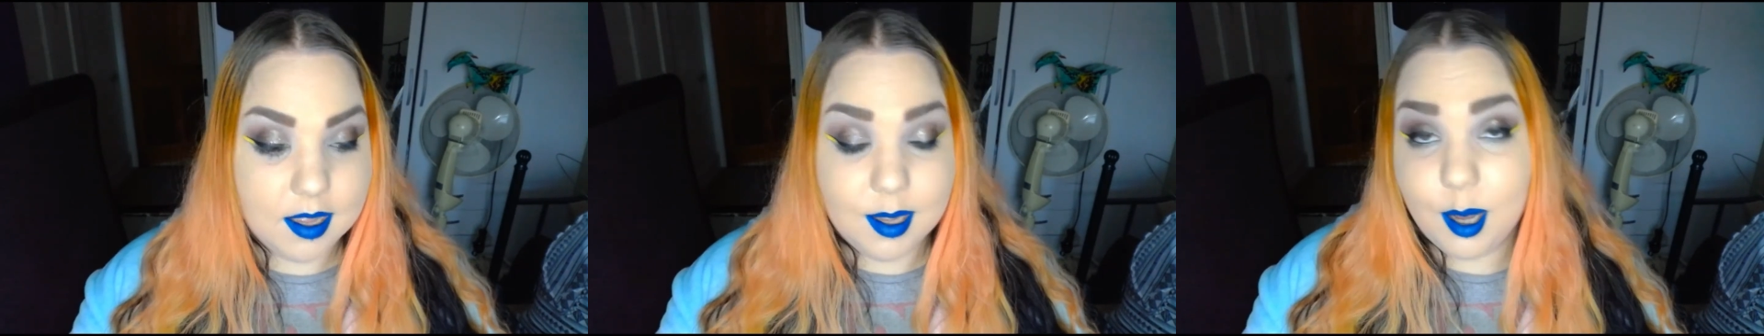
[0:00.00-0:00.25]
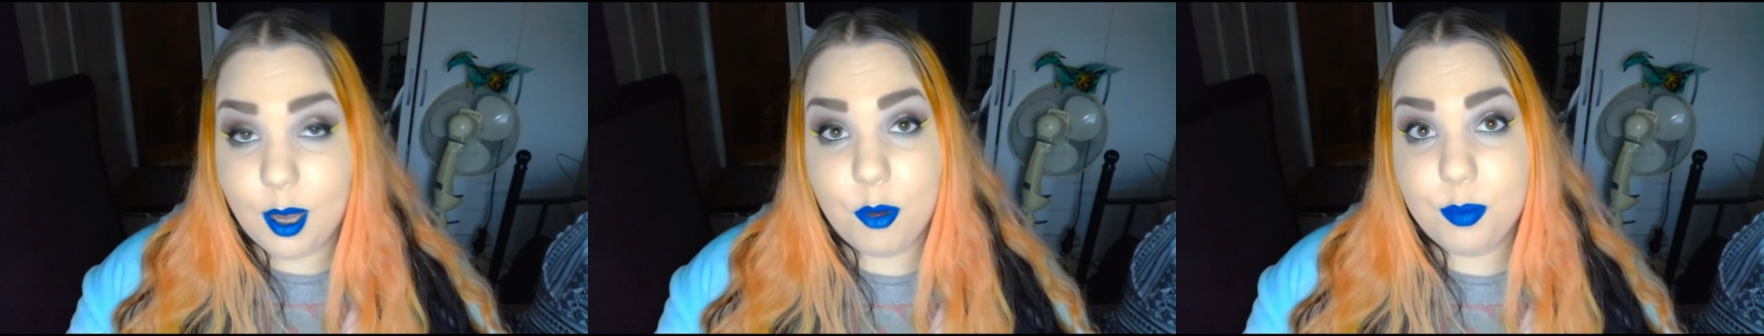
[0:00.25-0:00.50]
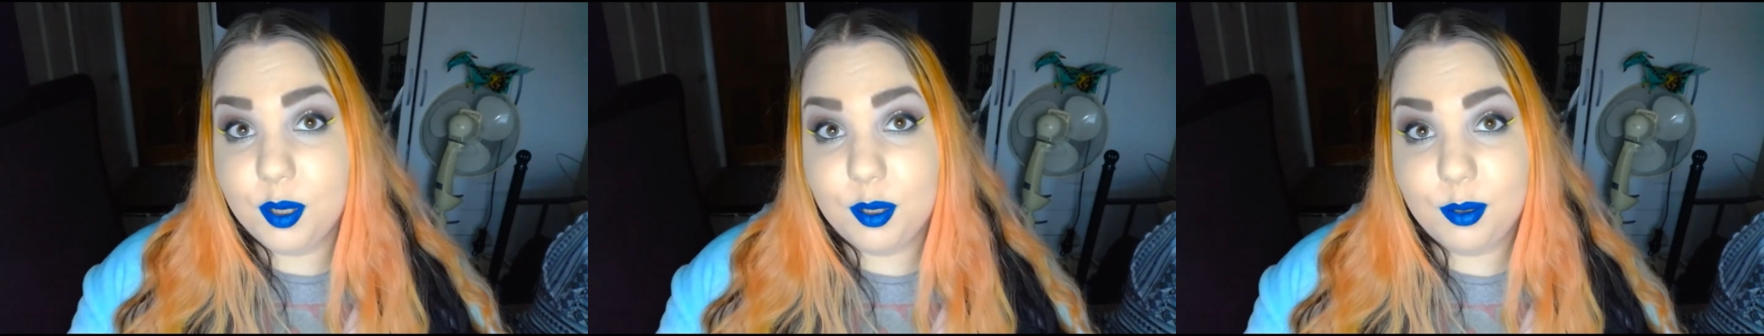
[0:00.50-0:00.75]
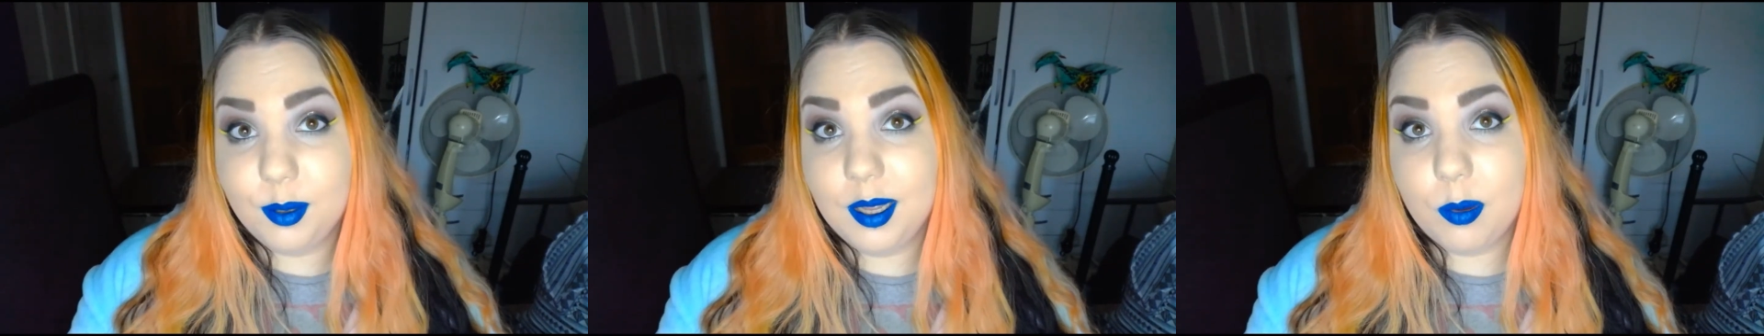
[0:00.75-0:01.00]
I hope you're
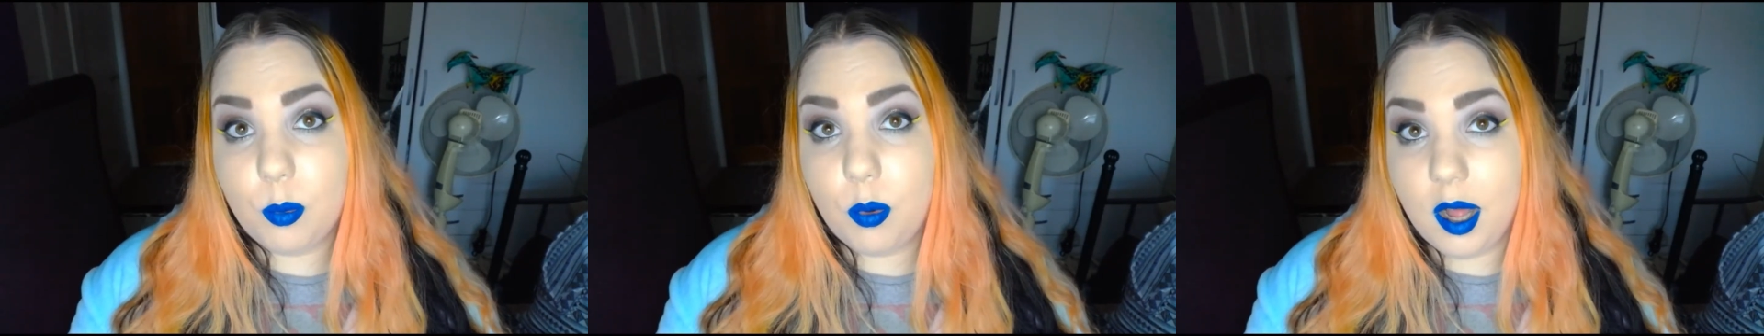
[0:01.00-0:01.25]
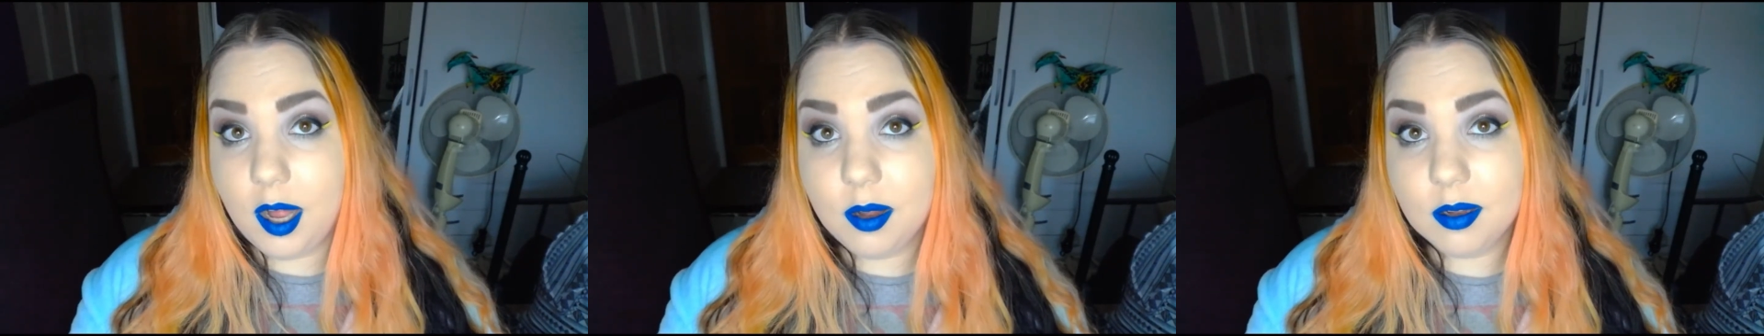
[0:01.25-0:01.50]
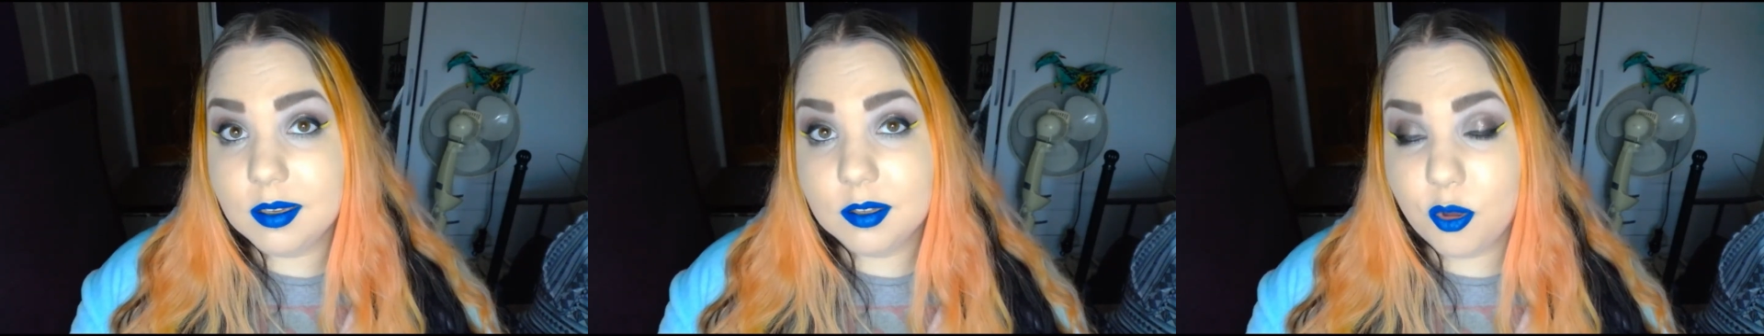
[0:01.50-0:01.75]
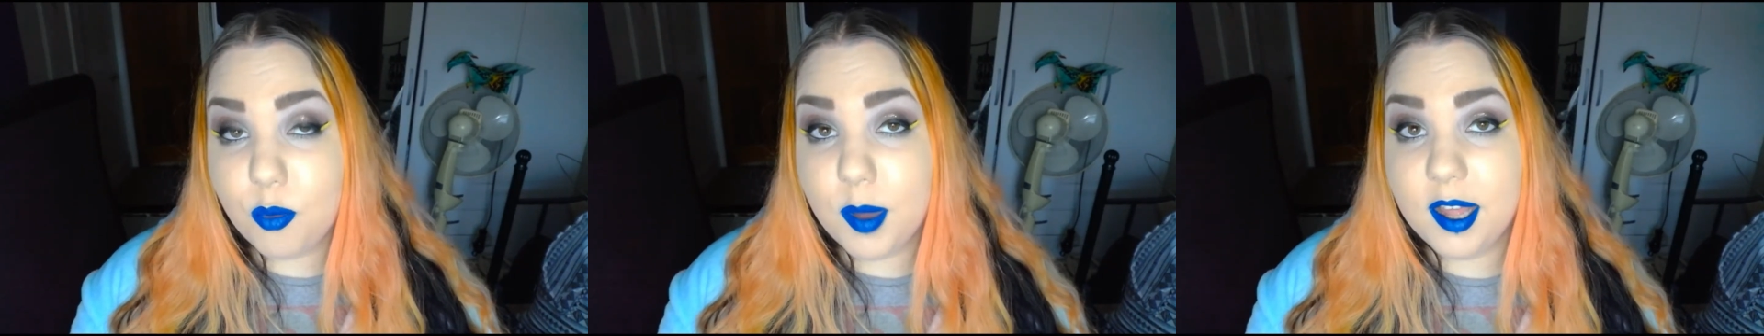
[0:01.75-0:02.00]
doing well,
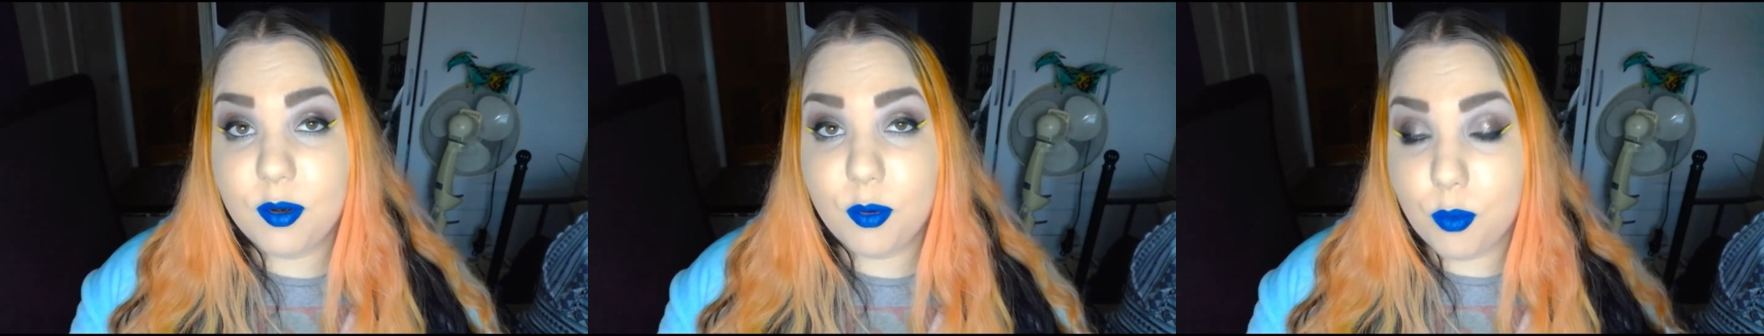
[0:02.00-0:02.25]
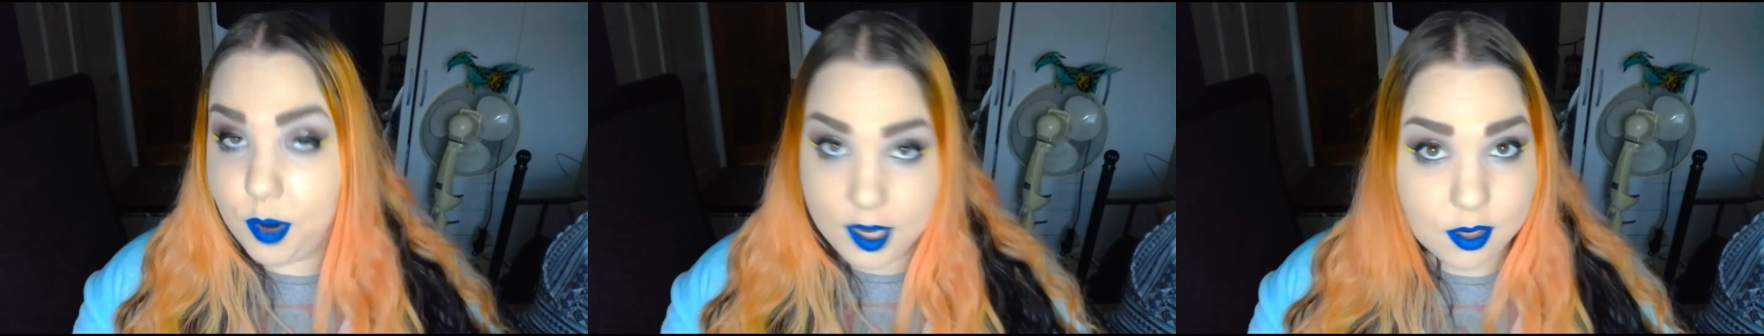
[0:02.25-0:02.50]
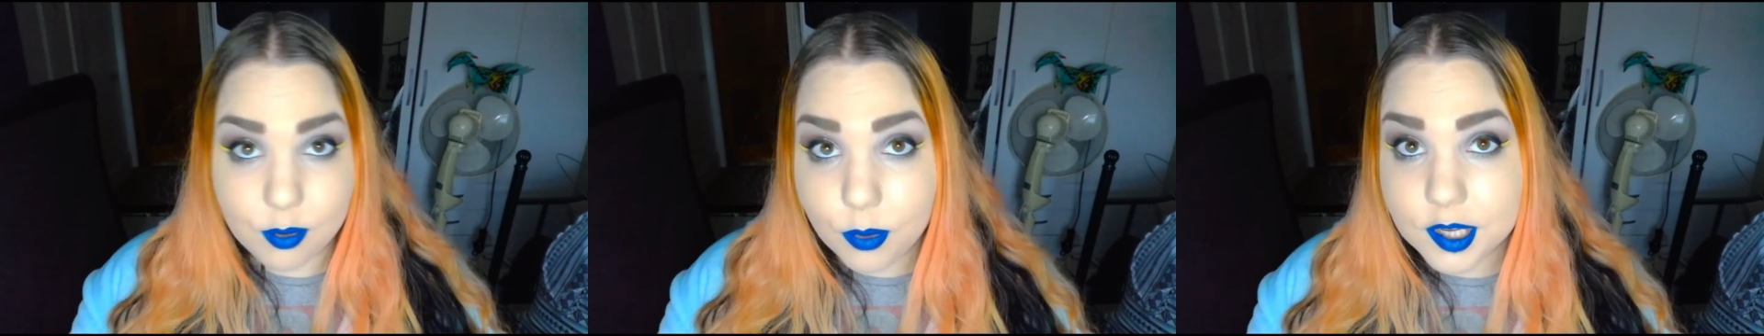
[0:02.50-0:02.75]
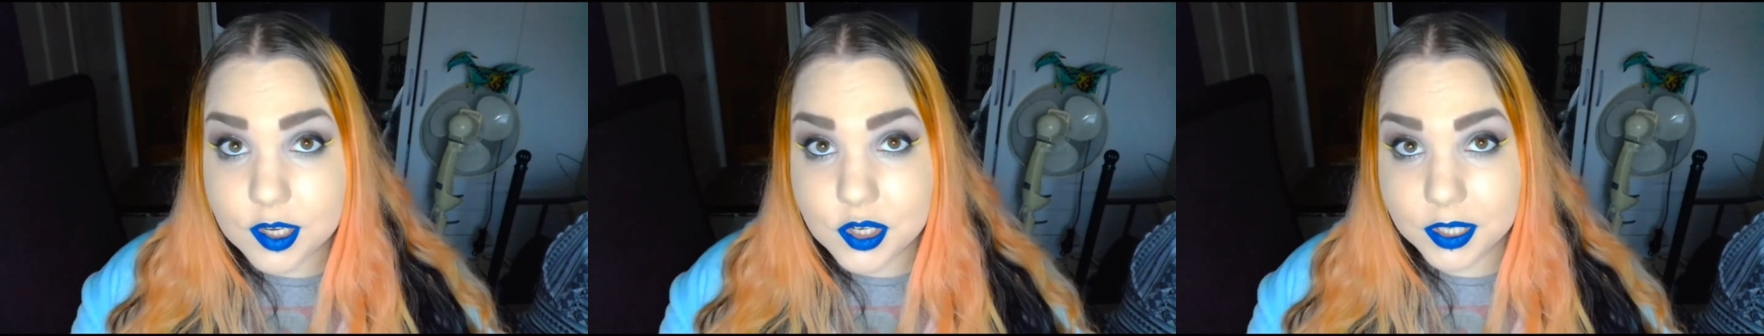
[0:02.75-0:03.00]
no matter when you're
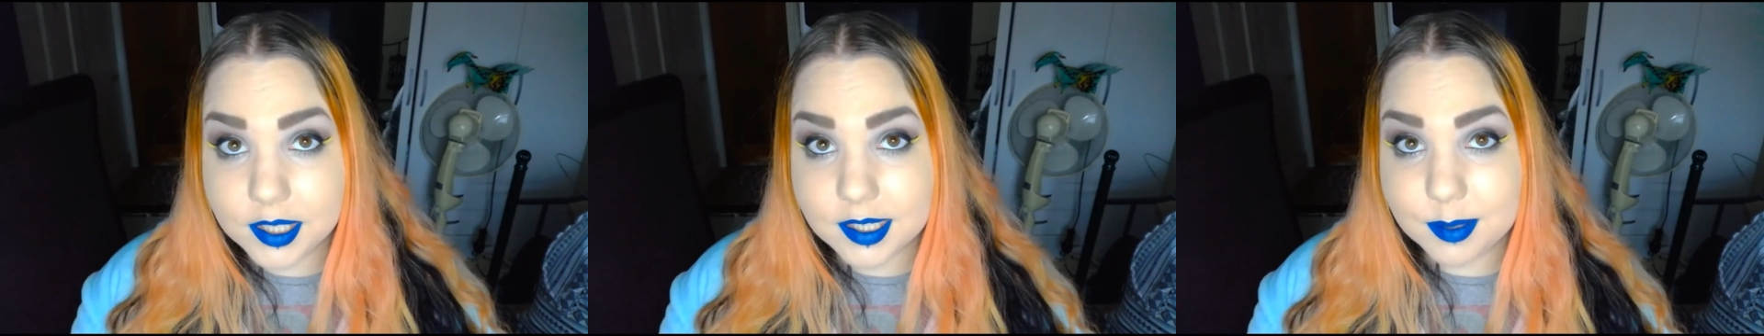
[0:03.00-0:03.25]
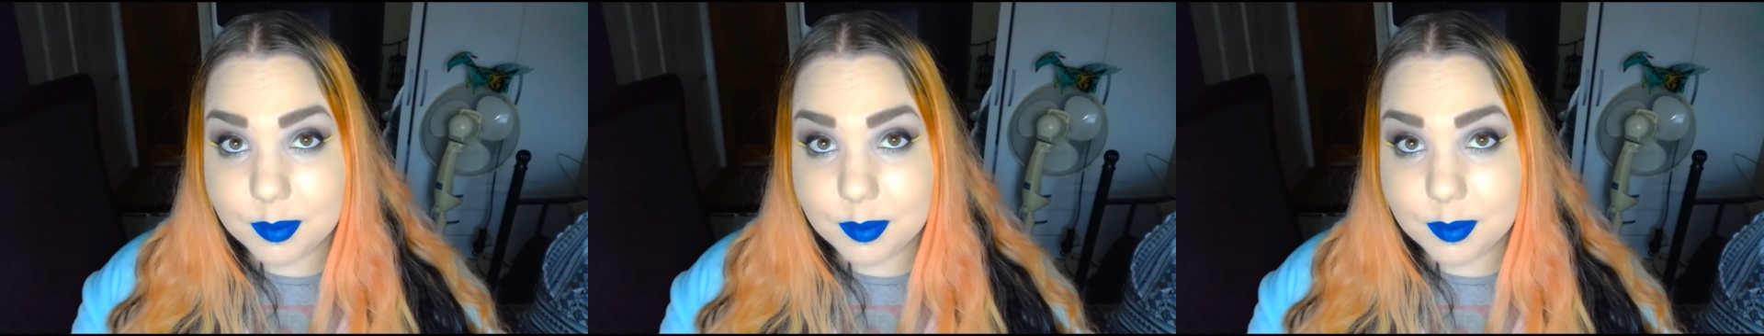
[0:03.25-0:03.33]
watching this,